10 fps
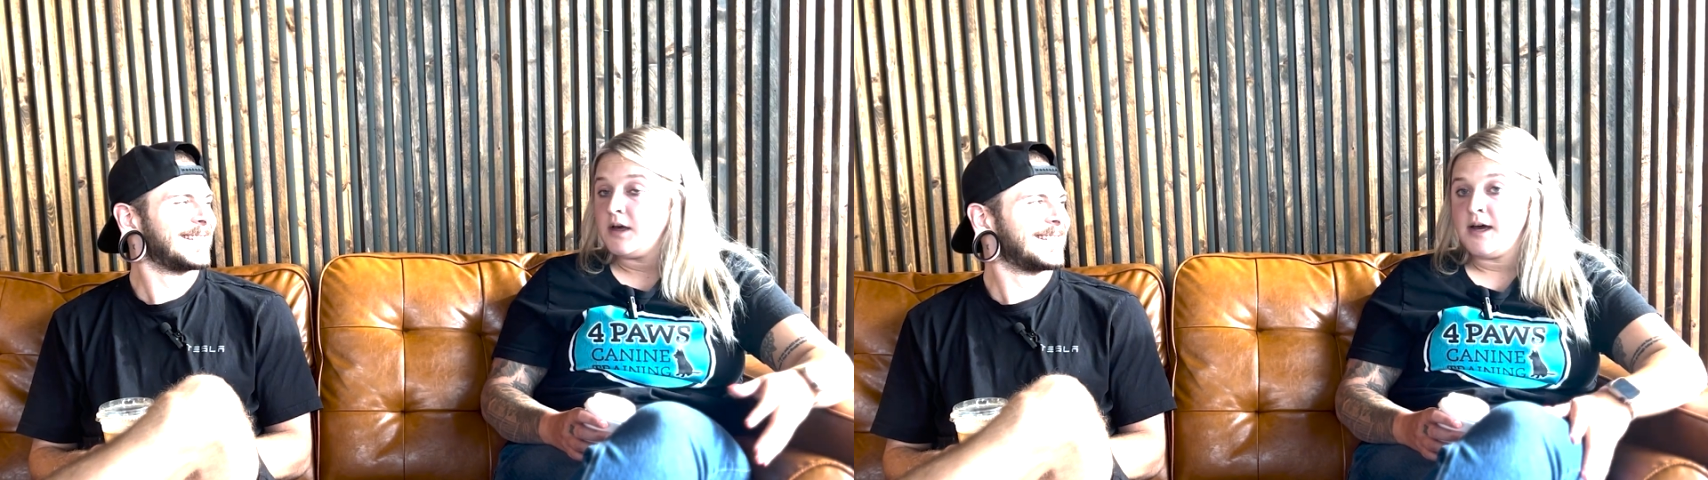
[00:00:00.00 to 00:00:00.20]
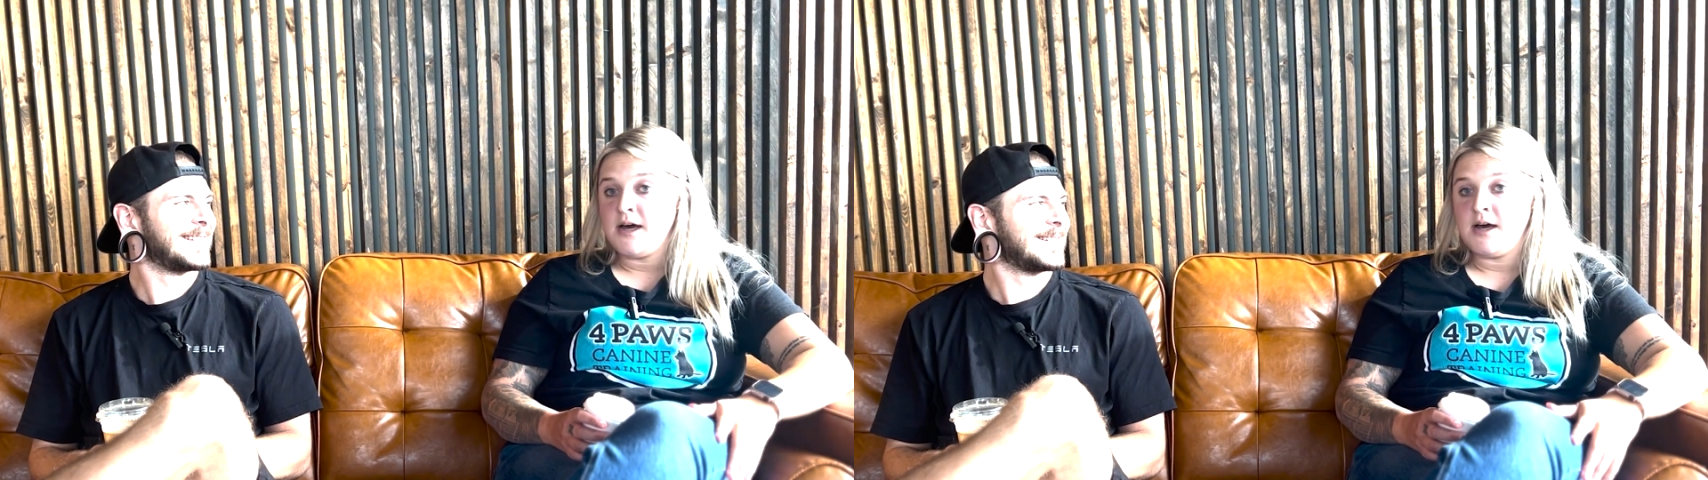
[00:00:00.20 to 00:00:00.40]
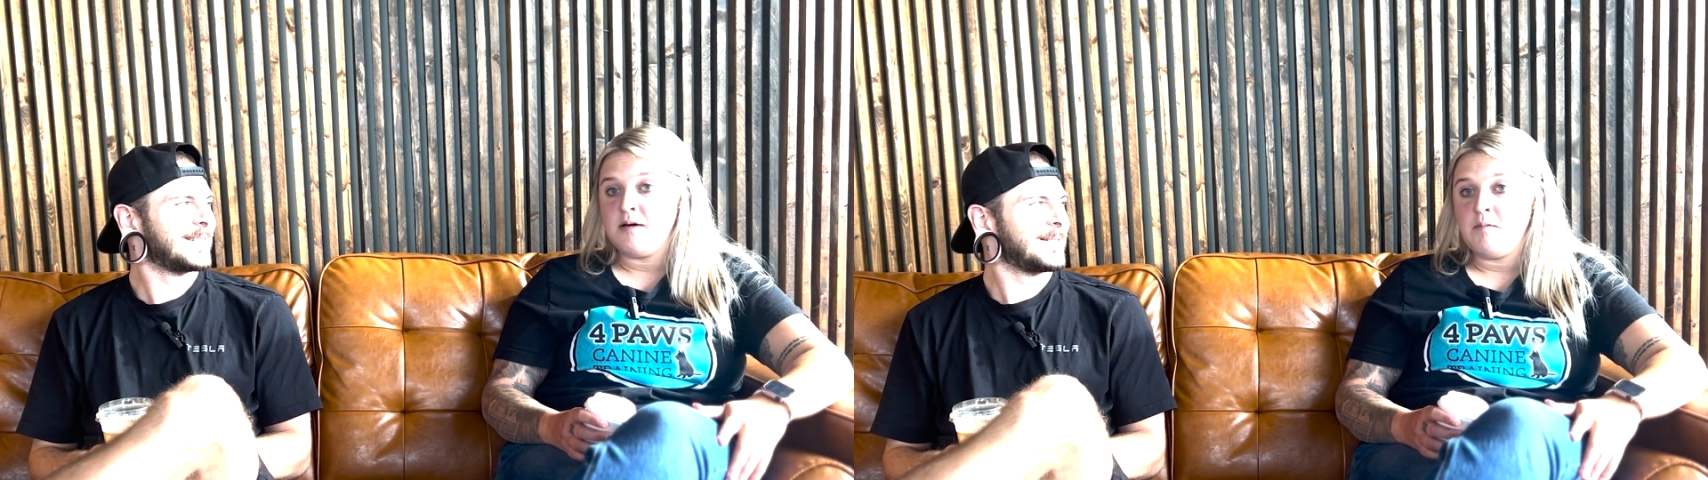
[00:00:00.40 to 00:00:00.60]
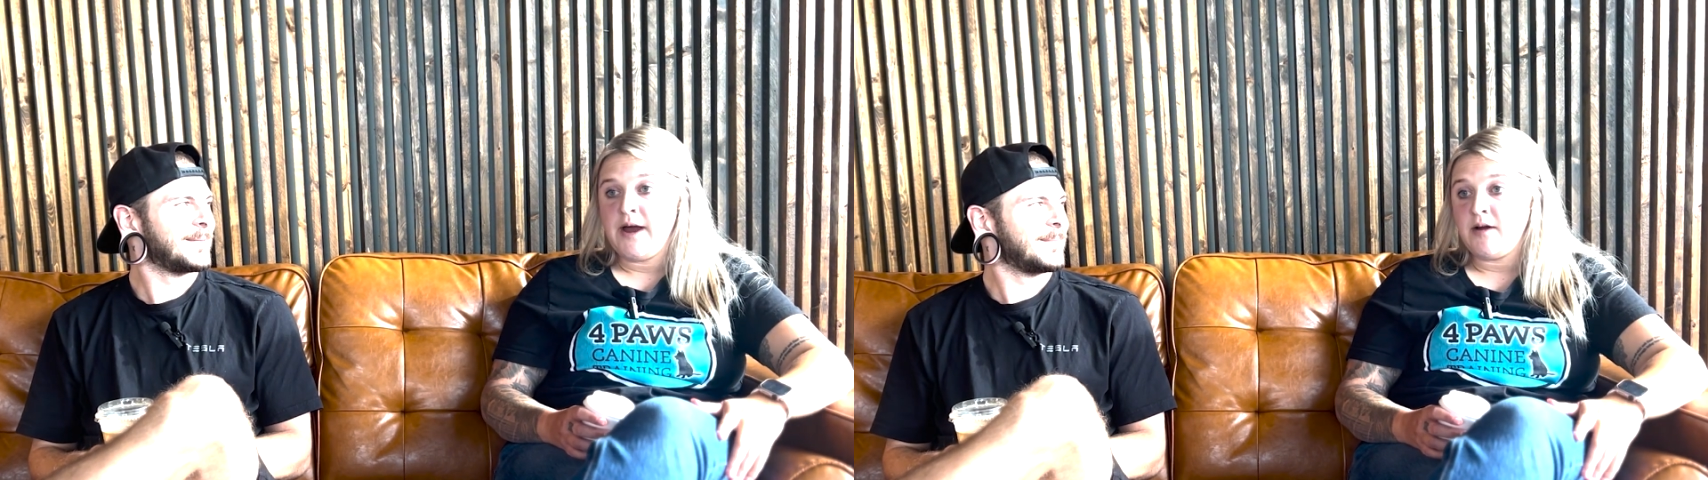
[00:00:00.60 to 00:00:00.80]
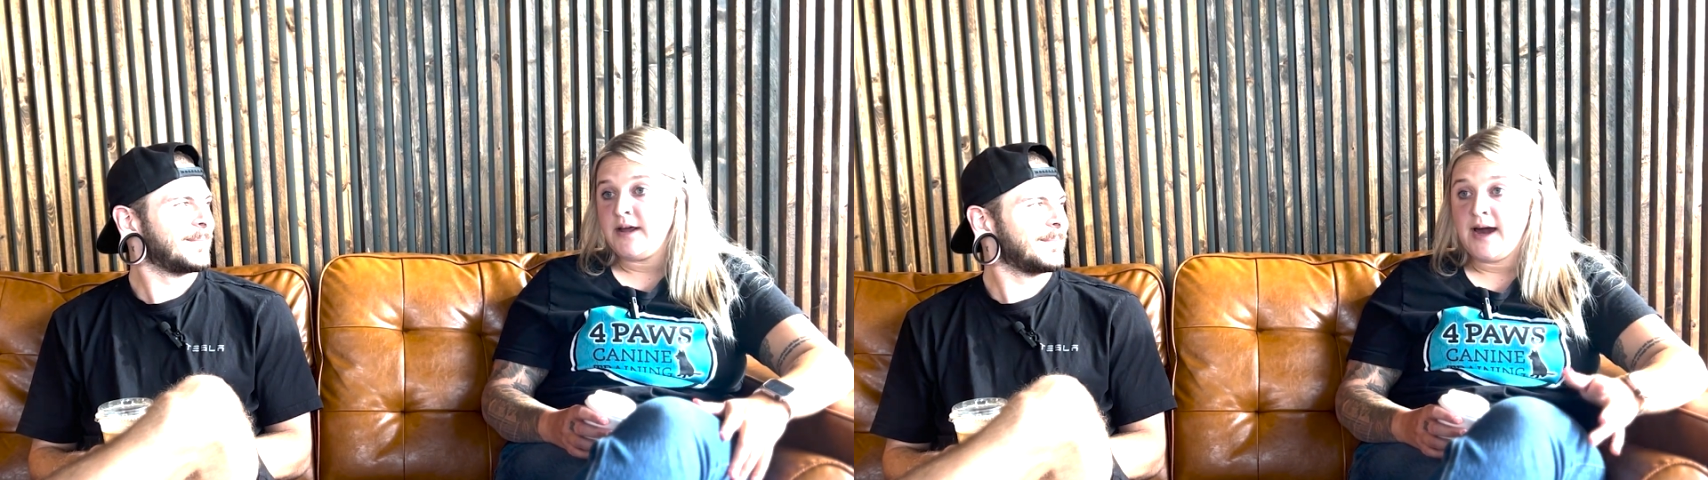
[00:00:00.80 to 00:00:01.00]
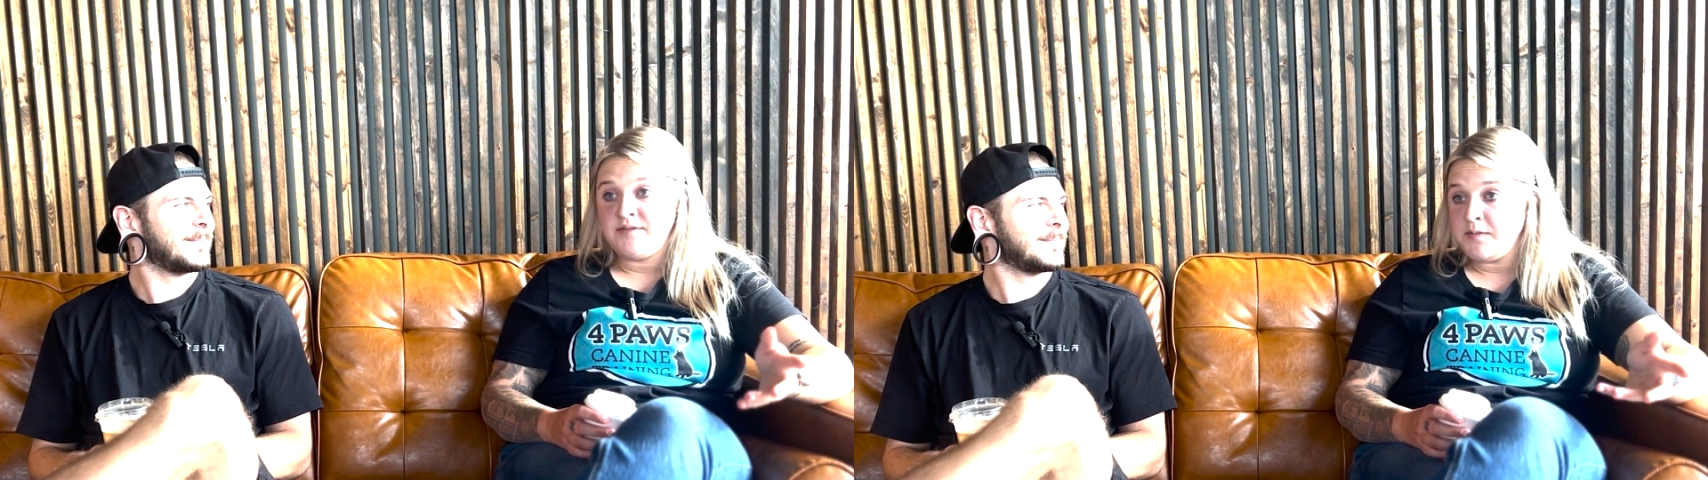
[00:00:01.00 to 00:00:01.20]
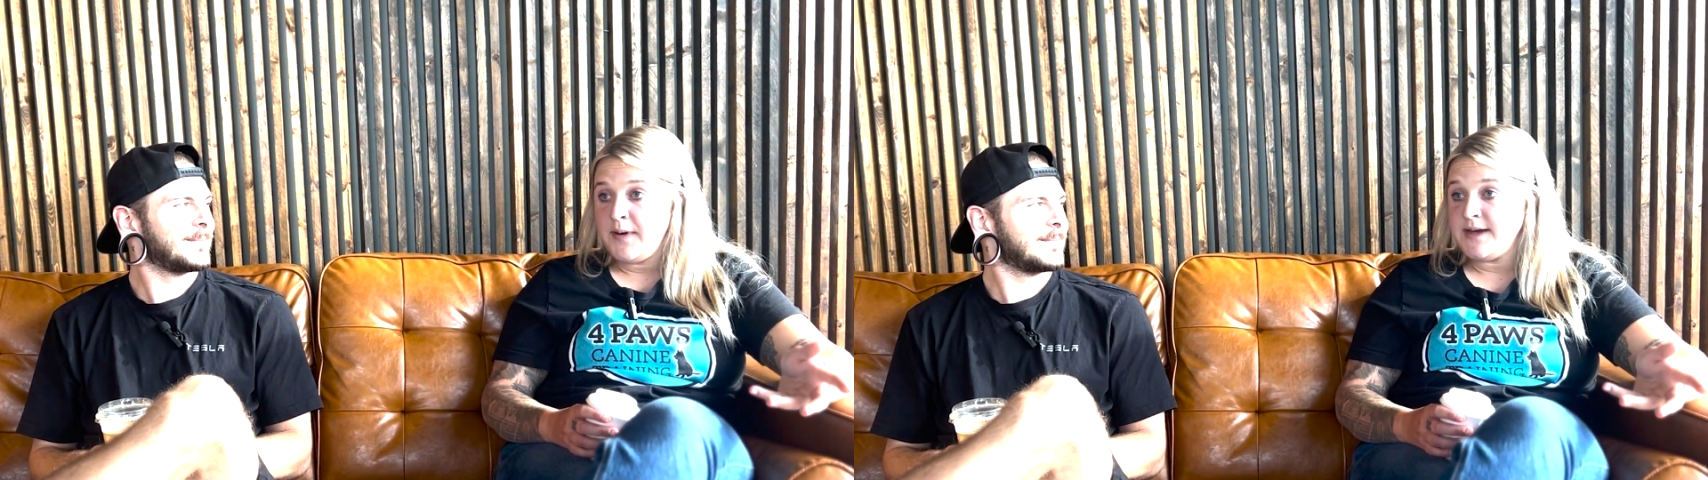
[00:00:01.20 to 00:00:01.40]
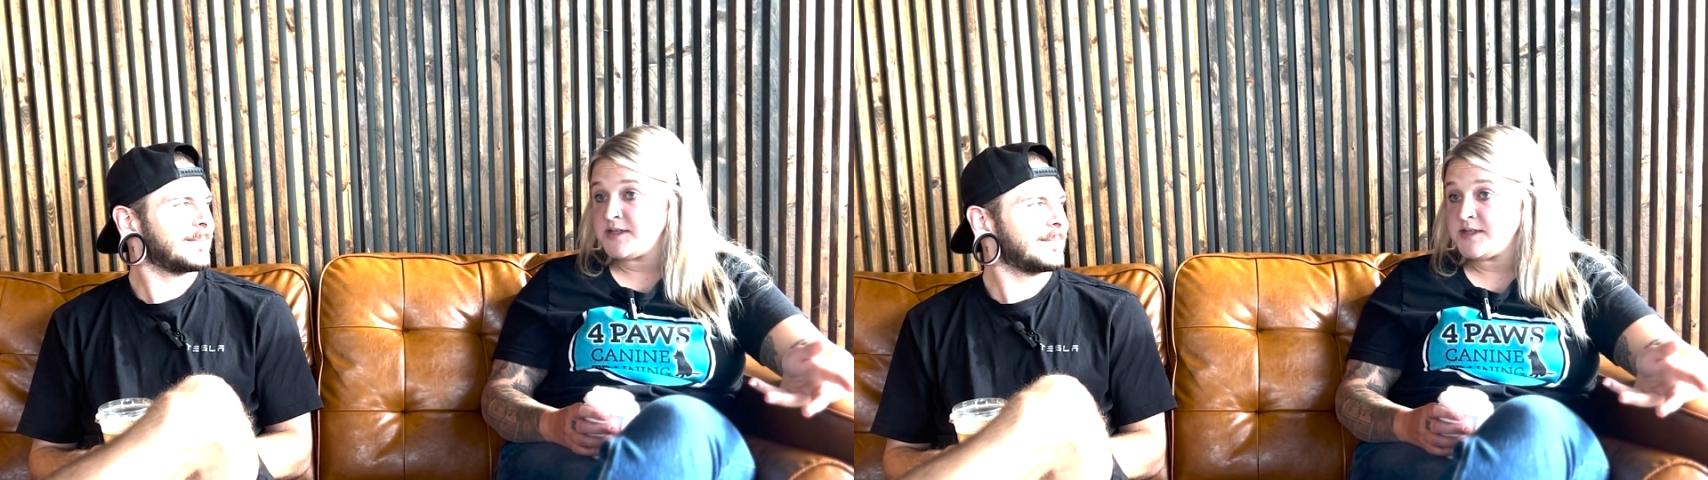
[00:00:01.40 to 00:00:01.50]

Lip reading: I already have to pay